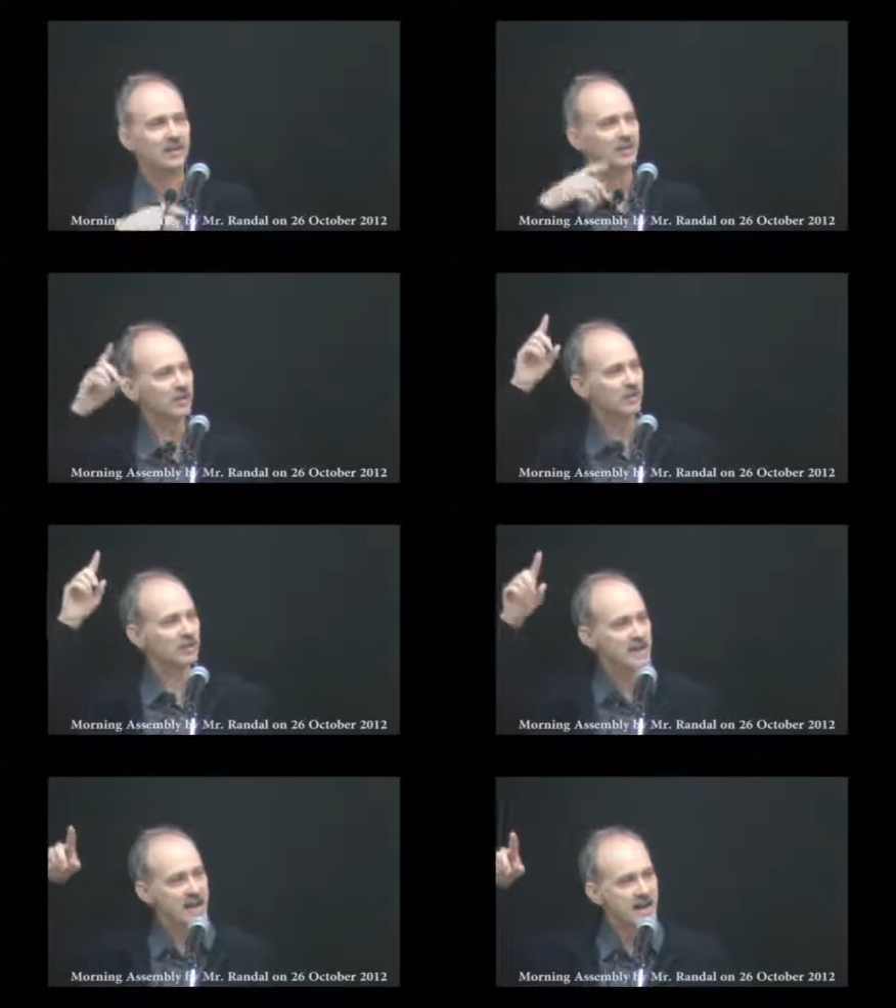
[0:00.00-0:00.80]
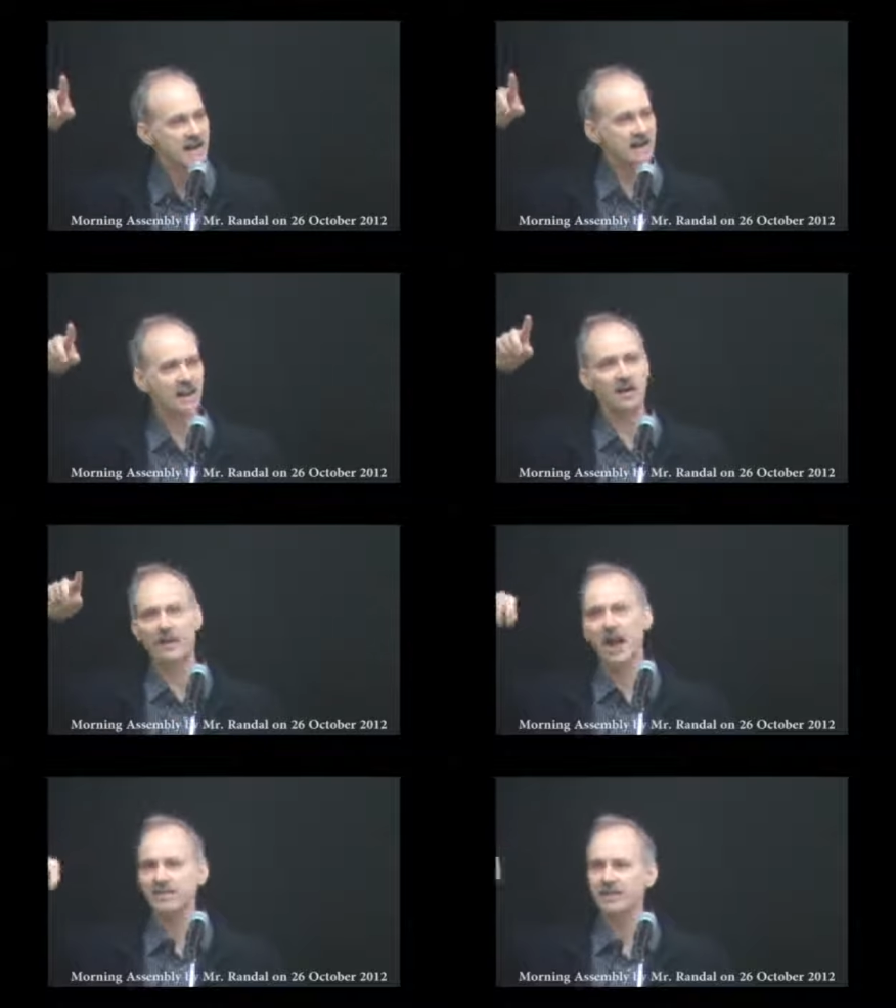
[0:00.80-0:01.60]
The creator
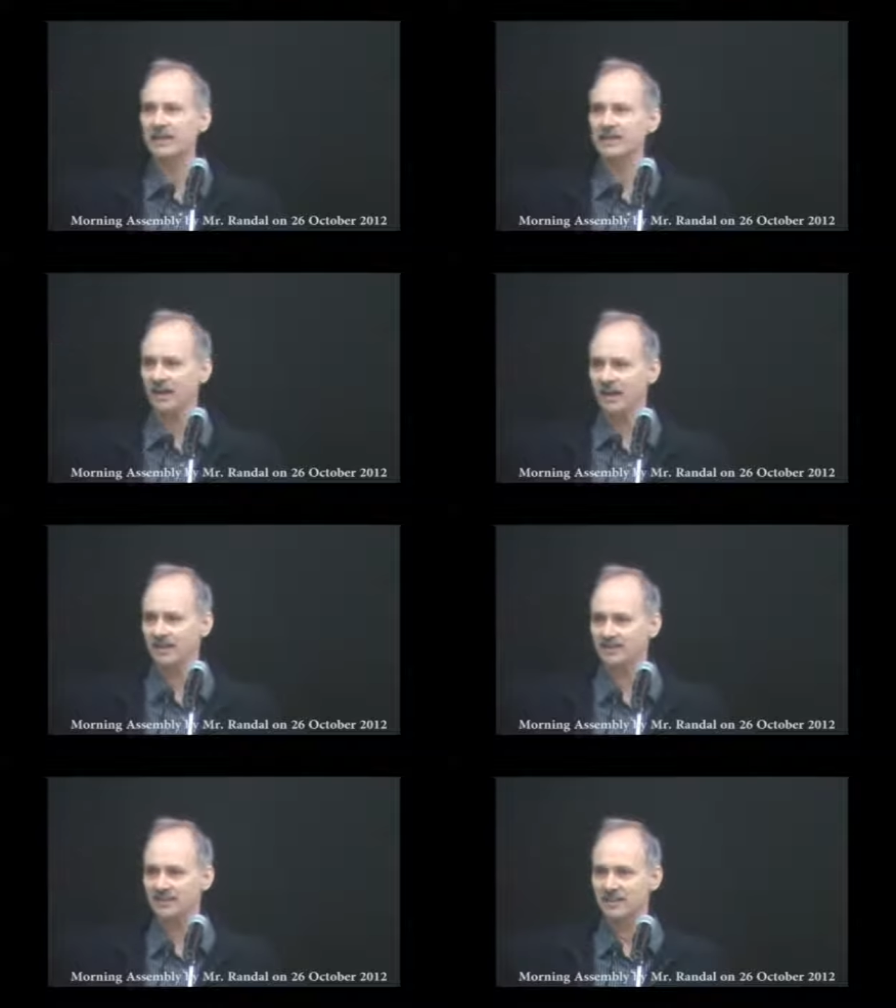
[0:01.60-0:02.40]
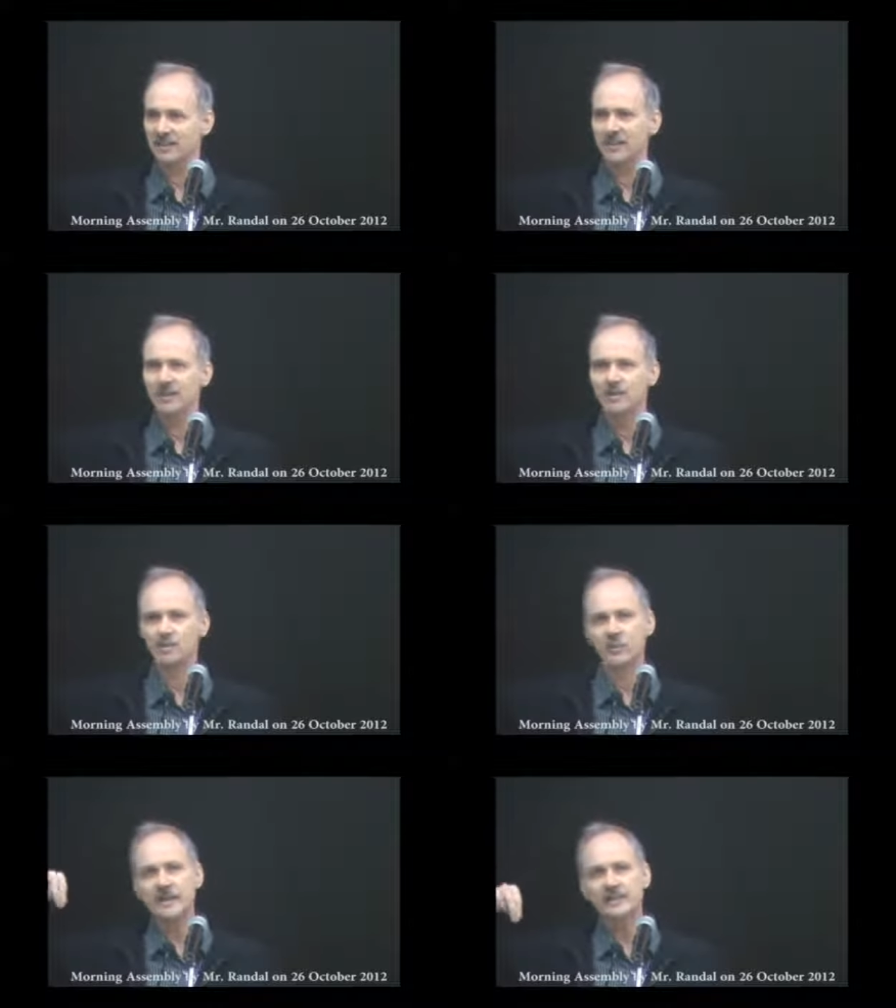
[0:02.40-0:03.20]
of heaven and earth
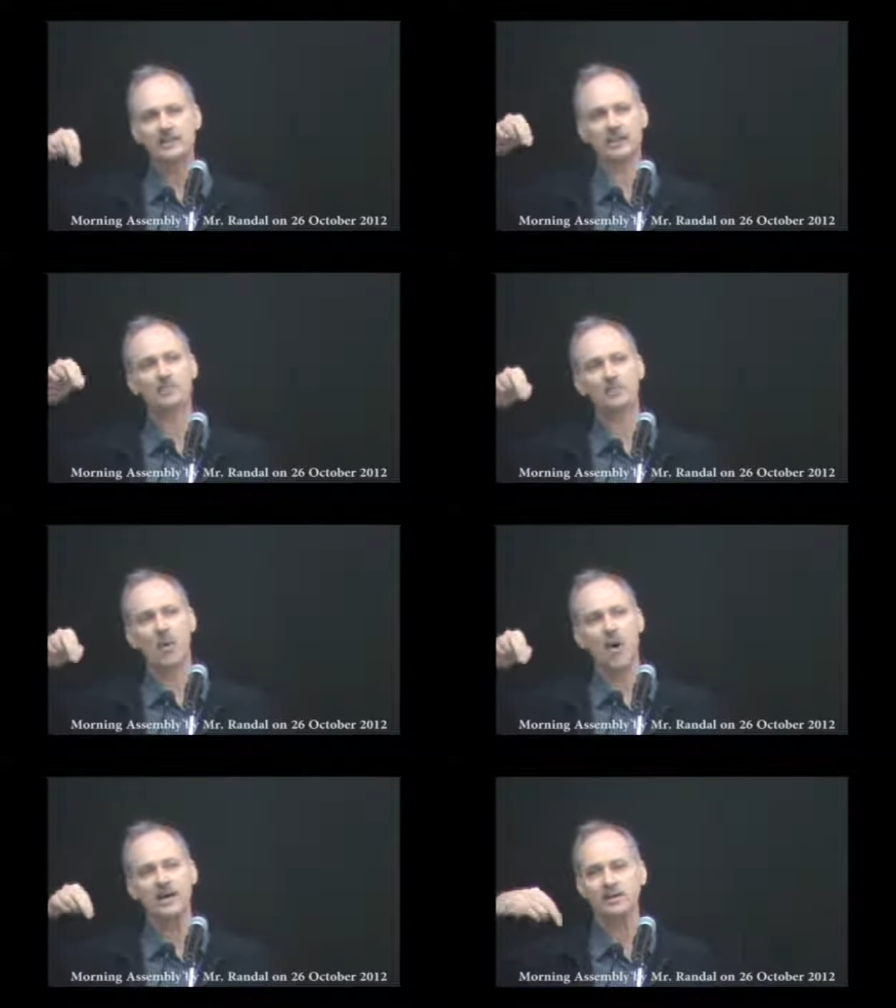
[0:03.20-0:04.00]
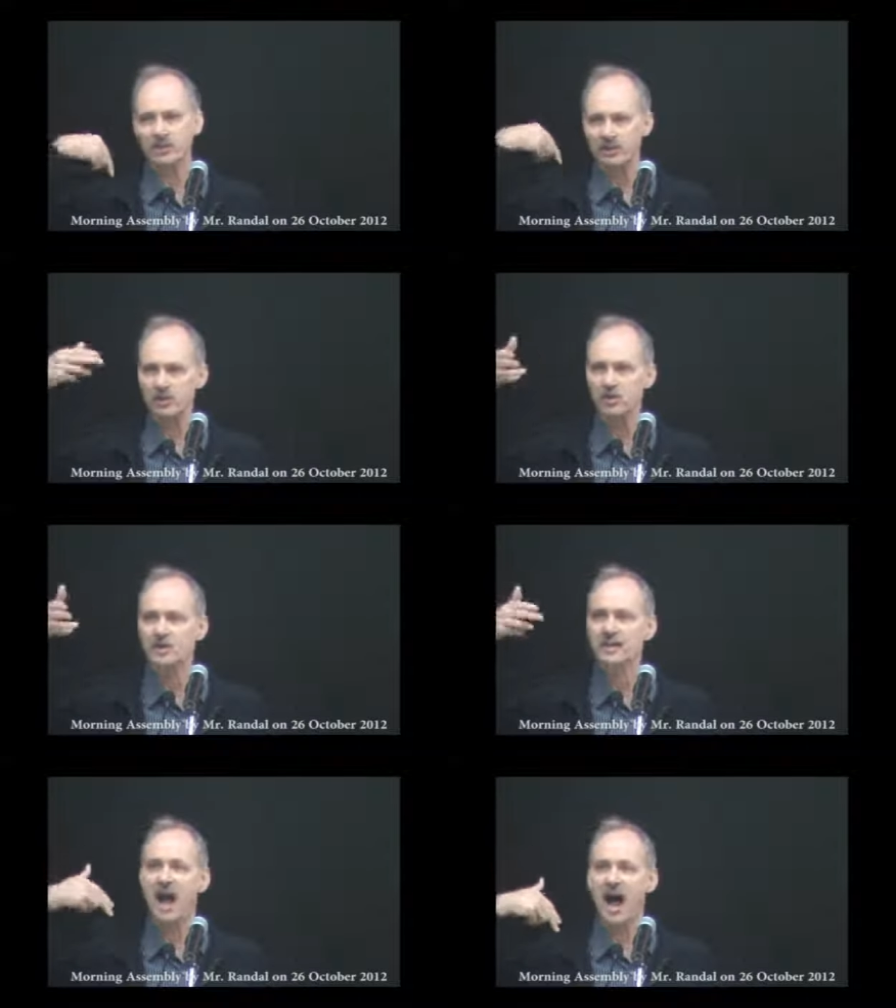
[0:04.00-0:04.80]
reached a point with
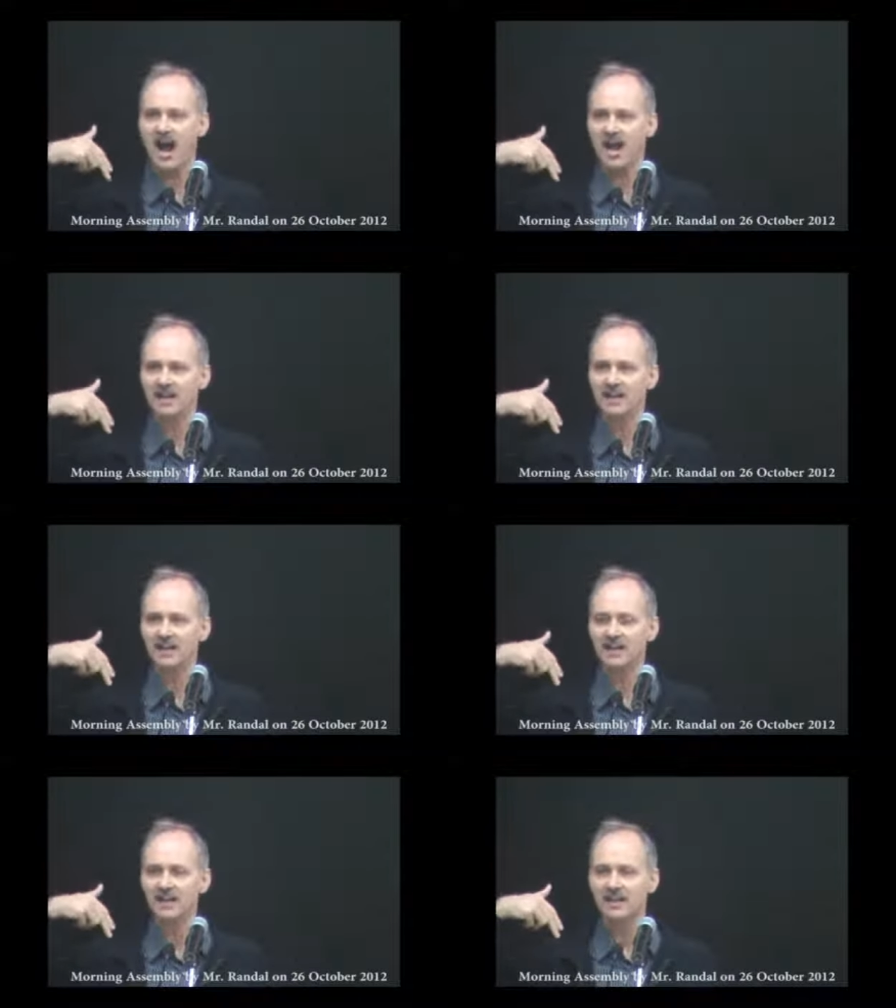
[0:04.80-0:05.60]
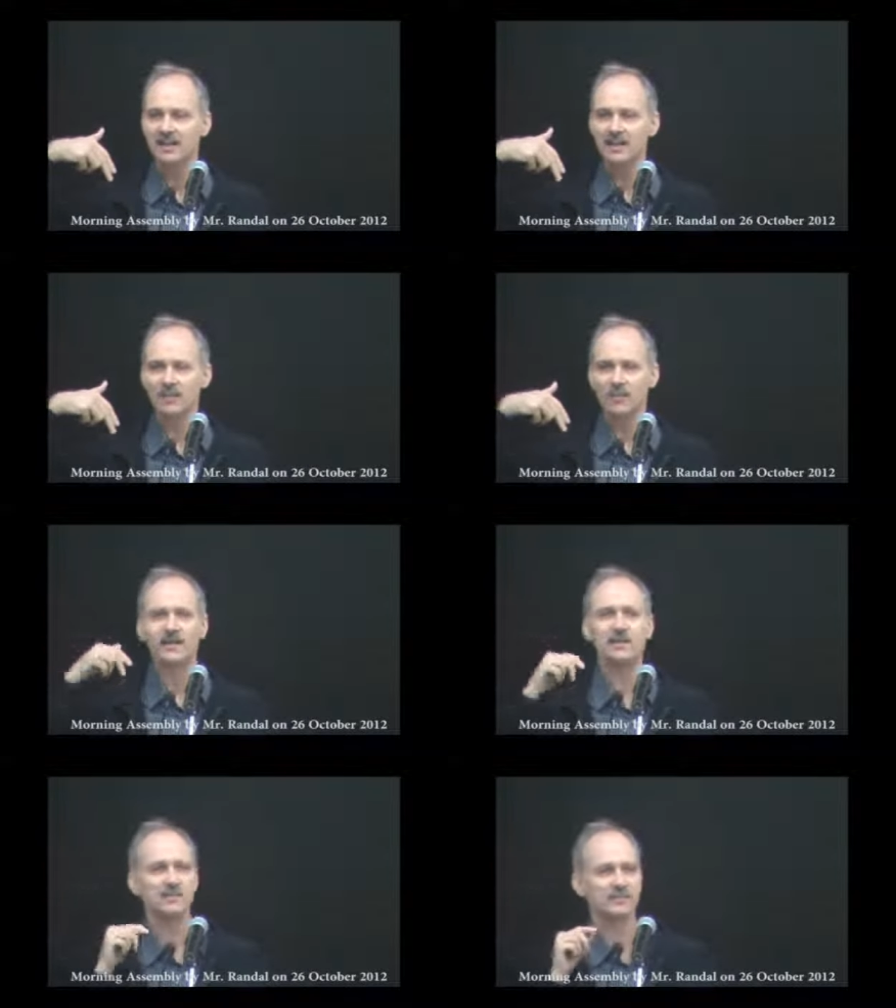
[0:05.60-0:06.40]
you and I
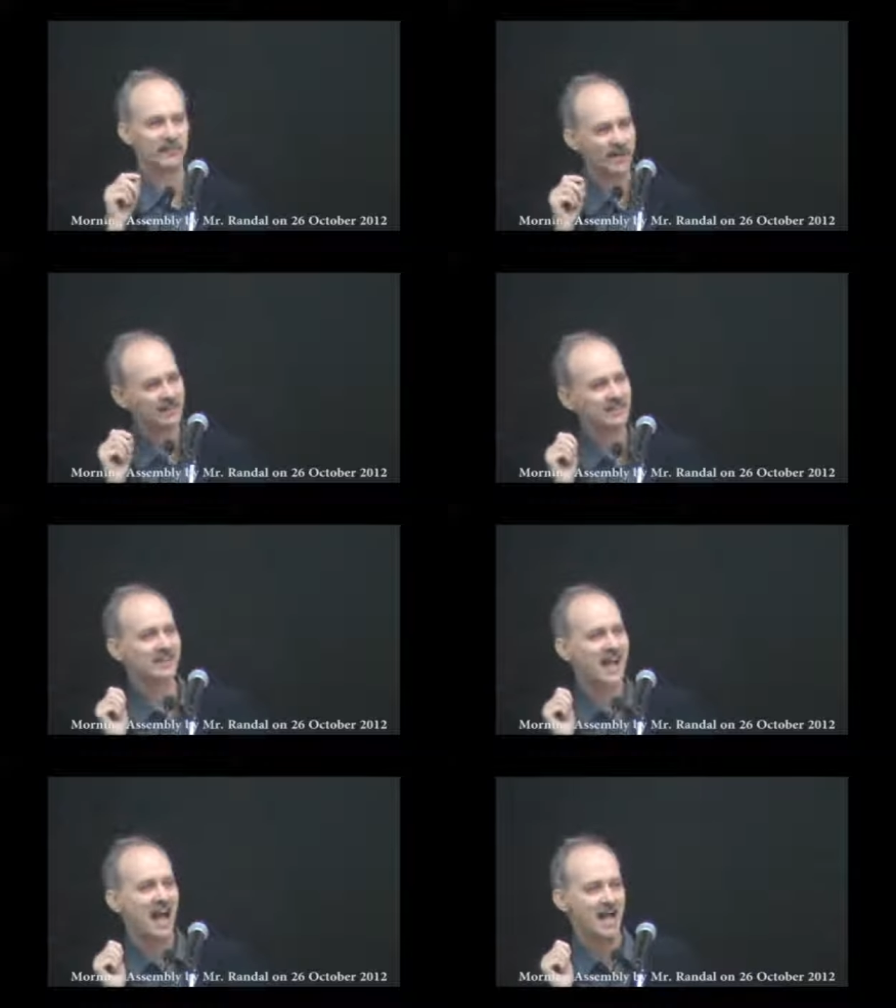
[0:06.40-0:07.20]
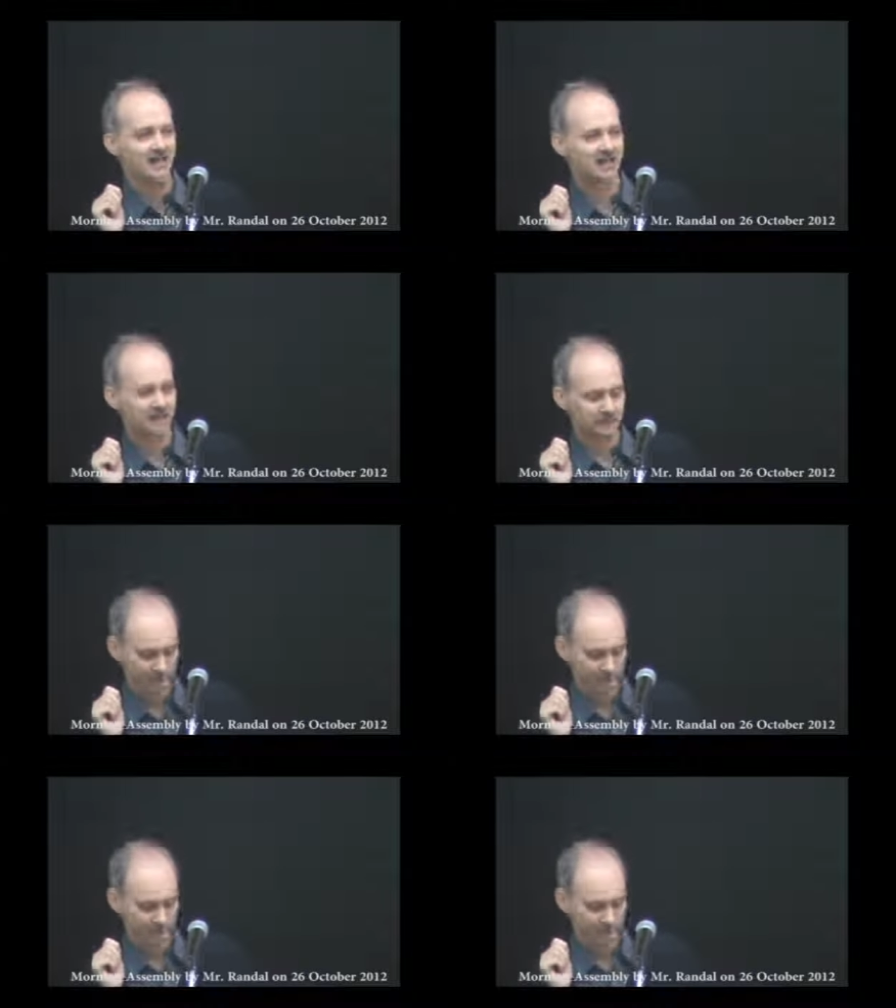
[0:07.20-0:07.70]
where he was very sad.